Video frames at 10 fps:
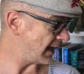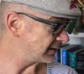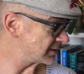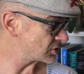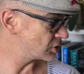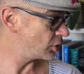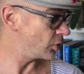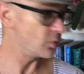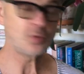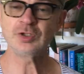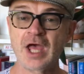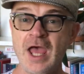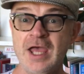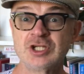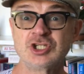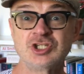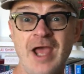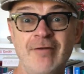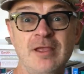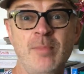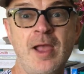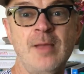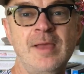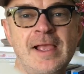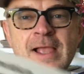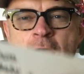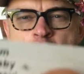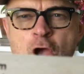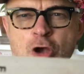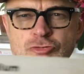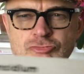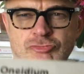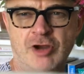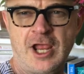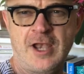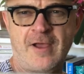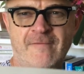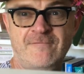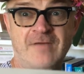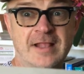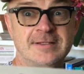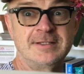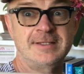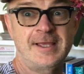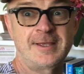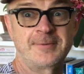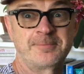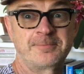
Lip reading: and it is called Sharry Baby Red Fantasy.